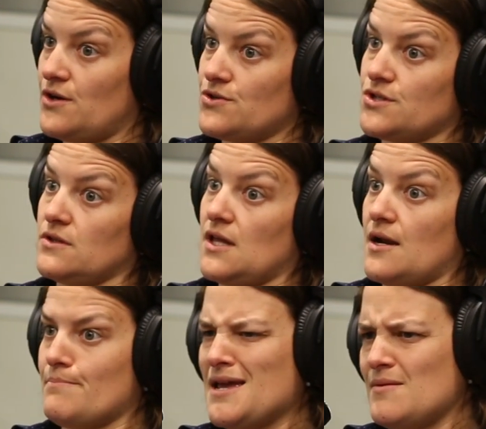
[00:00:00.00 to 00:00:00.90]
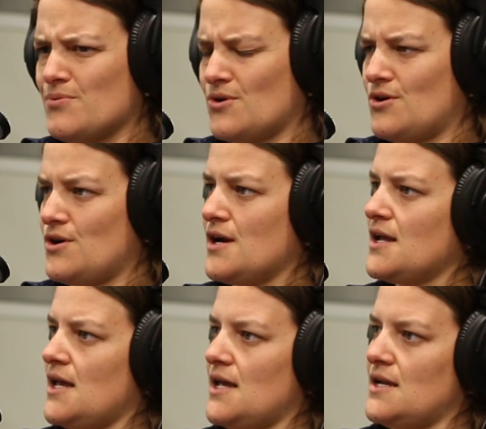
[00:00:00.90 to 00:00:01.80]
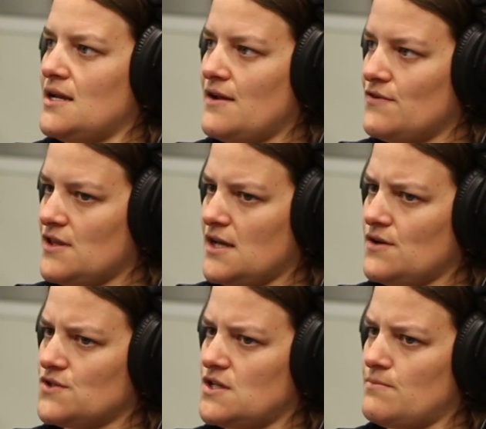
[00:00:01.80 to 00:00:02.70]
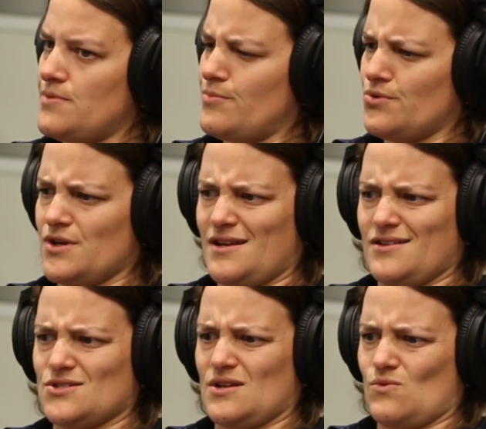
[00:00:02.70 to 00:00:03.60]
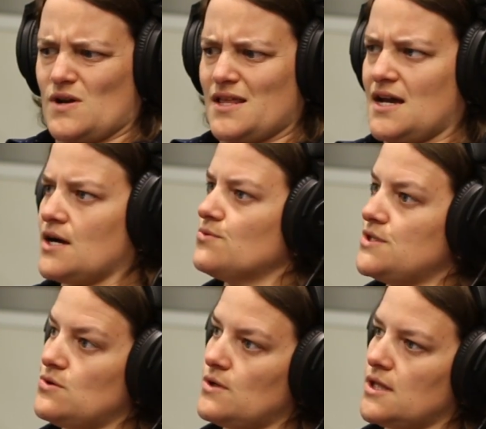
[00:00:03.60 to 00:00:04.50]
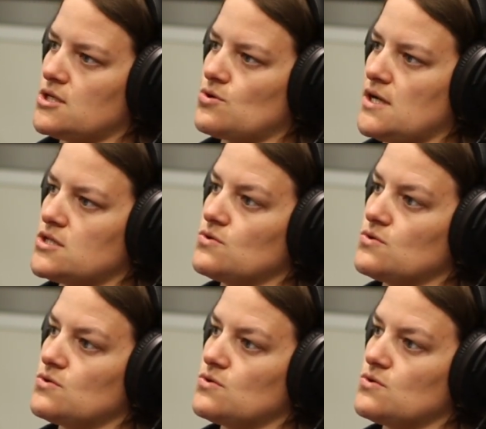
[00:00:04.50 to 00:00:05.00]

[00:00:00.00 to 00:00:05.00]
There's still a lot of paper and everything else, and people looking at this like, why the heck are we doing this, right?